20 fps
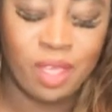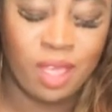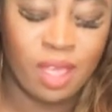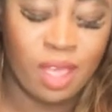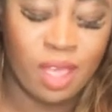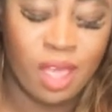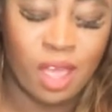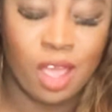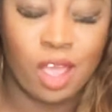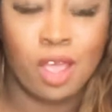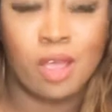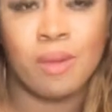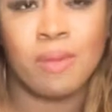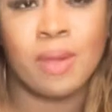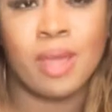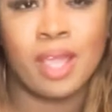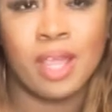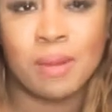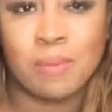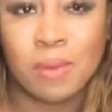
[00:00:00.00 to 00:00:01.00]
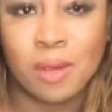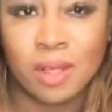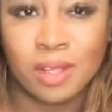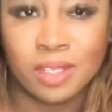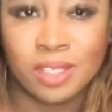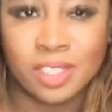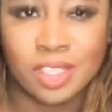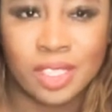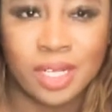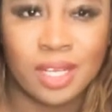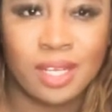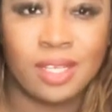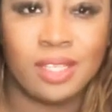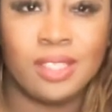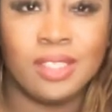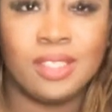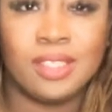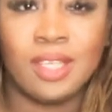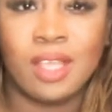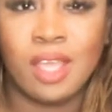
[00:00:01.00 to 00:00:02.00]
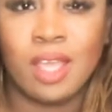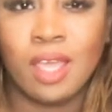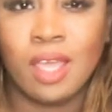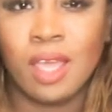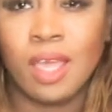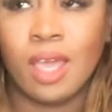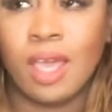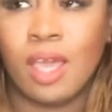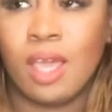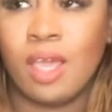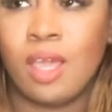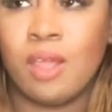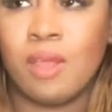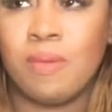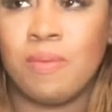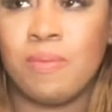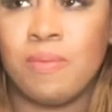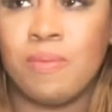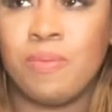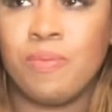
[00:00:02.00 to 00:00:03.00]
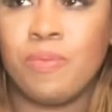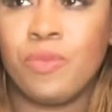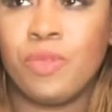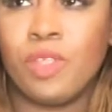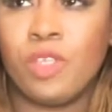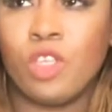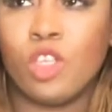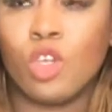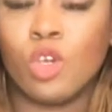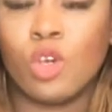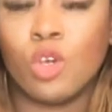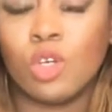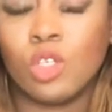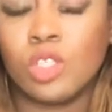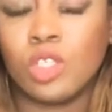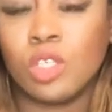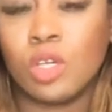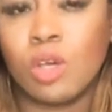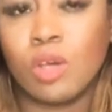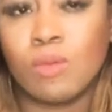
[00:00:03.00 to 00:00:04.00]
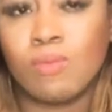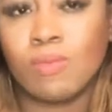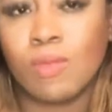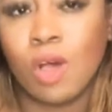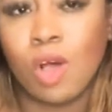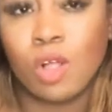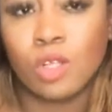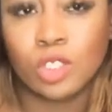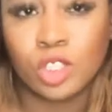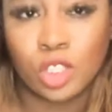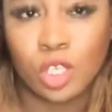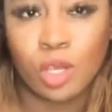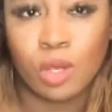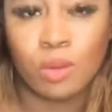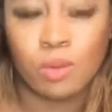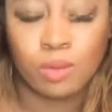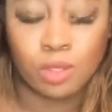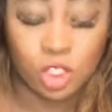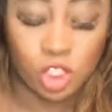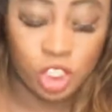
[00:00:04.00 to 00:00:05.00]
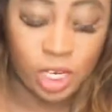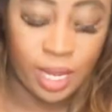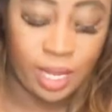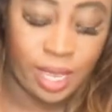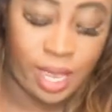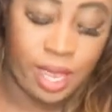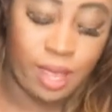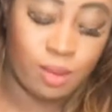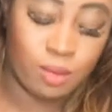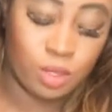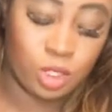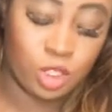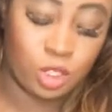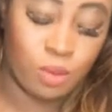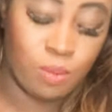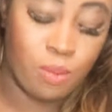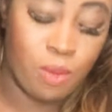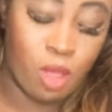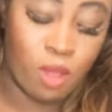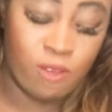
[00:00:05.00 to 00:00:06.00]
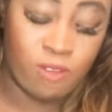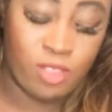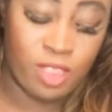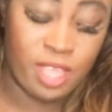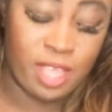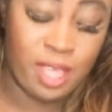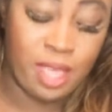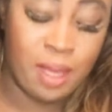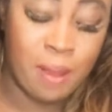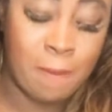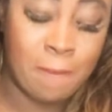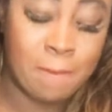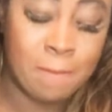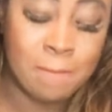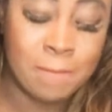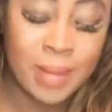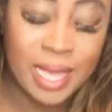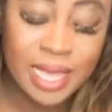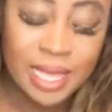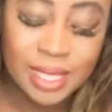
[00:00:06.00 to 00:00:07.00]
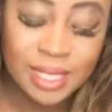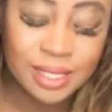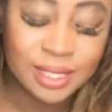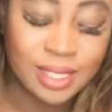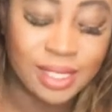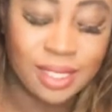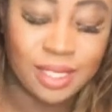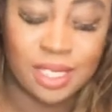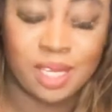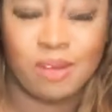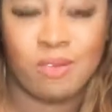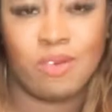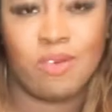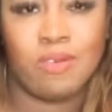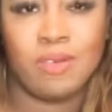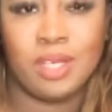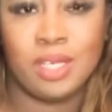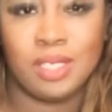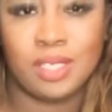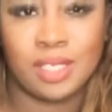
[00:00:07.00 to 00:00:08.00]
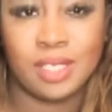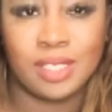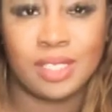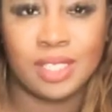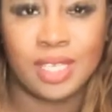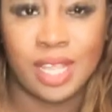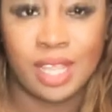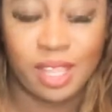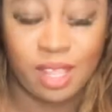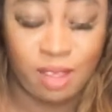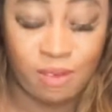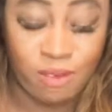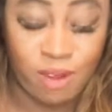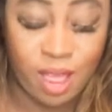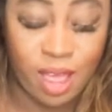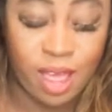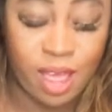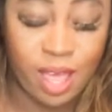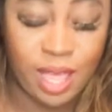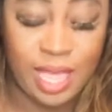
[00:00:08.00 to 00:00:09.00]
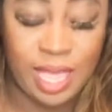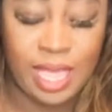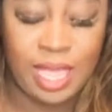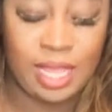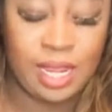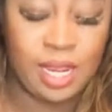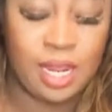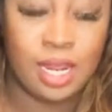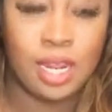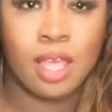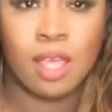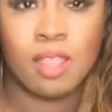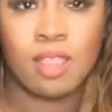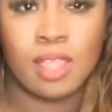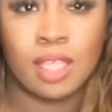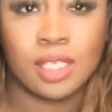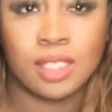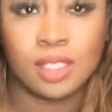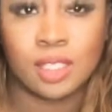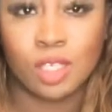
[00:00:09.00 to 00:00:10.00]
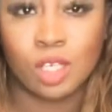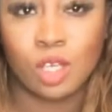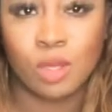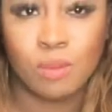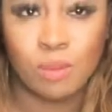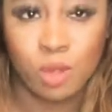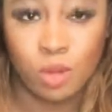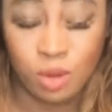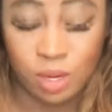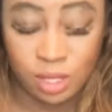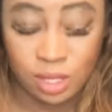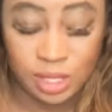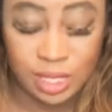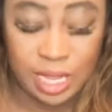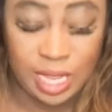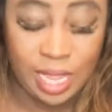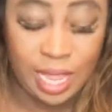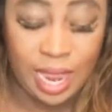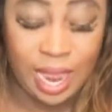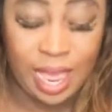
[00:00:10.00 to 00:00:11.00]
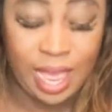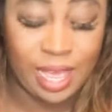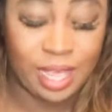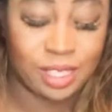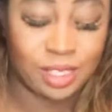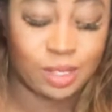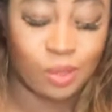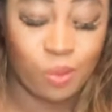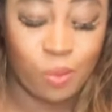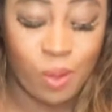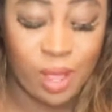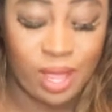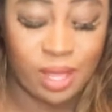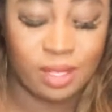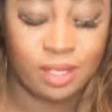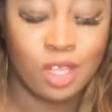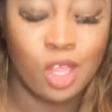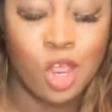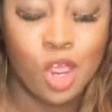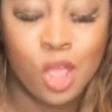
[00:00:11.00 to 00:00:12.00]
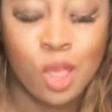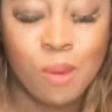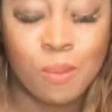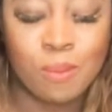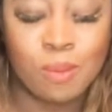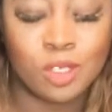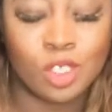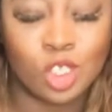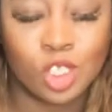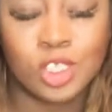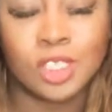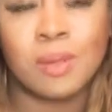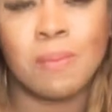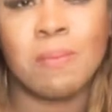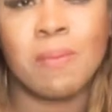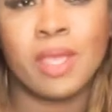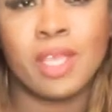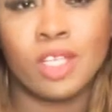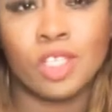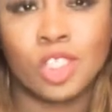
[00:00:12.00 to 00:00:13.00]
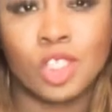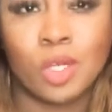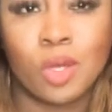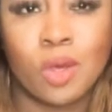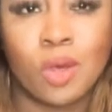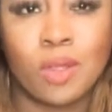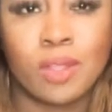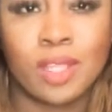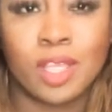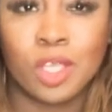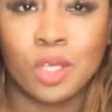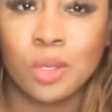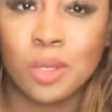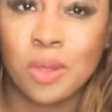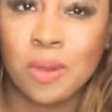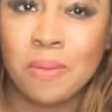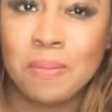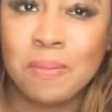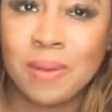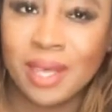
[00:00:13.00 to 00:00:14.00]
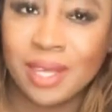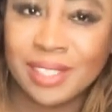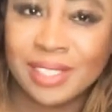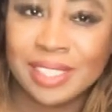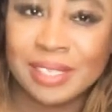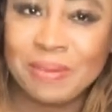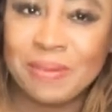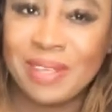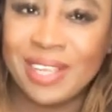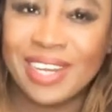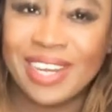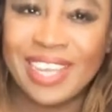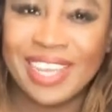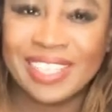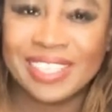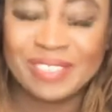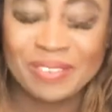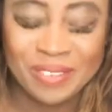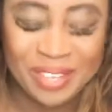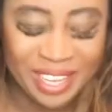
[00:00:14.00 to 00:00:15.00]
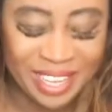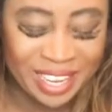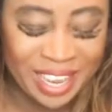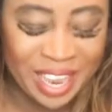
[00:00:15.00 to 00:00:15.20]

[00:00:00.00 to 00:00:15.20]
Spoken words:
I apologize. You could also check out some of the amazing tarot readers that there are in this community as well, but just make sure that you come back to me next week